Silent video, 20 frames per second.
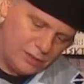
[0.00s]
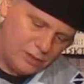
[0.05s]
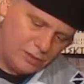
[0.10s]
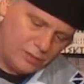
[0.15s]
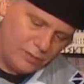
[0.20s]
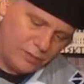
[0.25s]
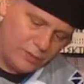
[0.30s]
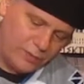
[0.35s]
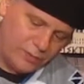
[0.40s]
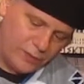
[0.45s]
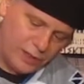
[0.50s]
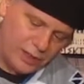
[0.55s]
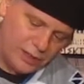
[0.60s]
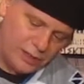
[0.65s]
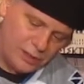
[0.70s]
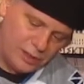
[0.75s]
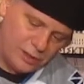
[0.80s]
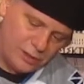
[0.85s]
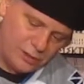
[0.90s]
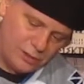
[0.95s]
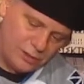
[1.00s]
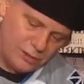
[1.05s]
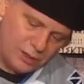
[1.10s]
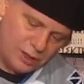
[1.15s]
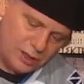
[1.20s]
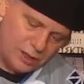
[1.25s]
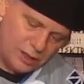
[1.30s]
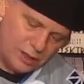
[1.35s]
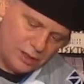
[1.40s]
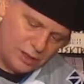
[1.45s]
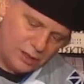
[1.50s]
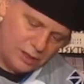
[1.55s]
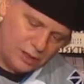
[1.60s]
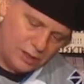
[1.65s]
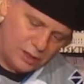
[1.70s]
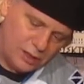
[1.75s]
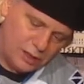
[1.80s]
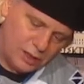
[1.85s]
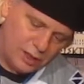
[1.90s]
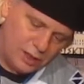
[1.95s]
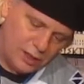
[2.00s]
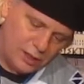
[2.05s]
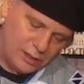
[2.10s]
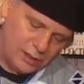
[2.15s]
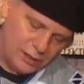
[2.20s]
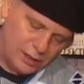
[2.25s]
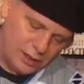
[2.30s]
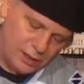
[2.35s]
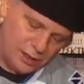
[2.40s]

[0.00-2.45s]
sort of a finish to it called